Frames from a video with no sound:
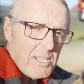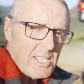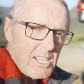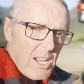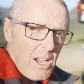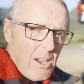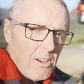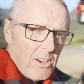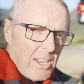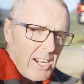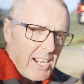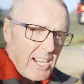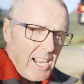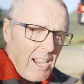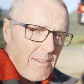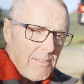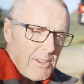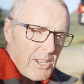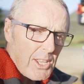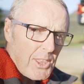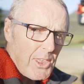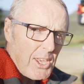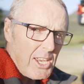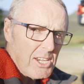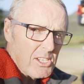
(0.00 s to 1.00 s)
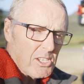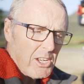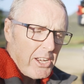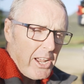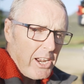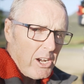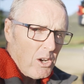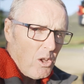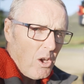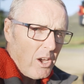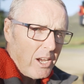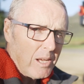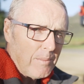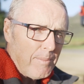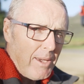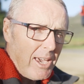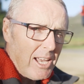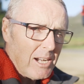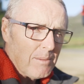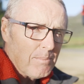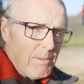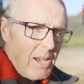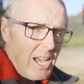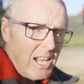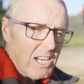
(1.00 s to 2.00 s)
So I'm going to cover the things I don't like
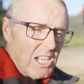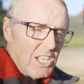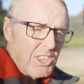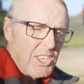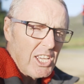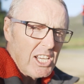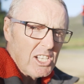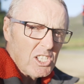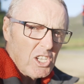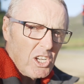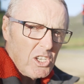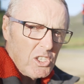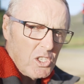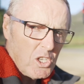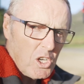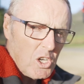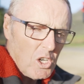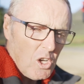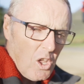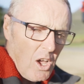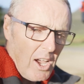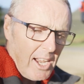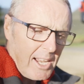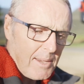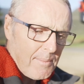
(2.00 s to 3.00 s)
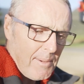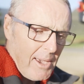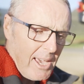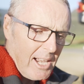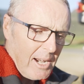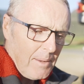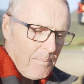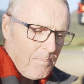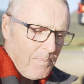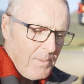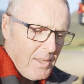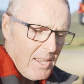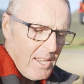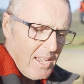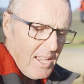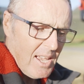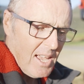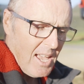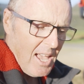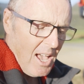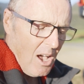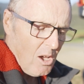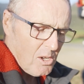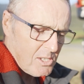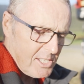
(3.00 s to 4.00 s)
about them and the things I do like about them.
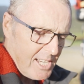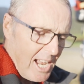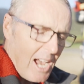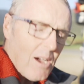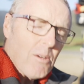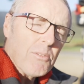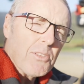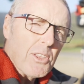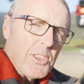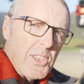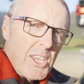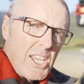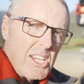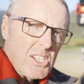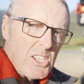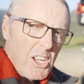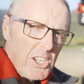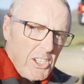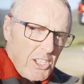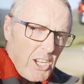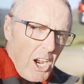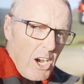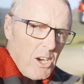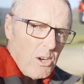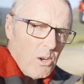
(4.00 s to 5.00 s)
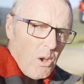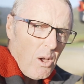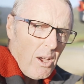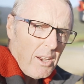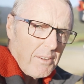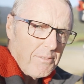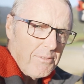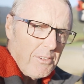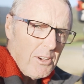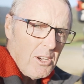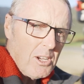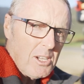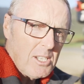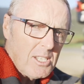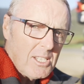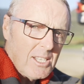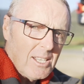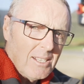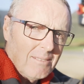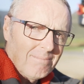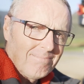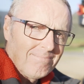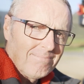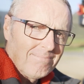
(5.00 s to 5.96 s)
I'll start with the things I don't like first.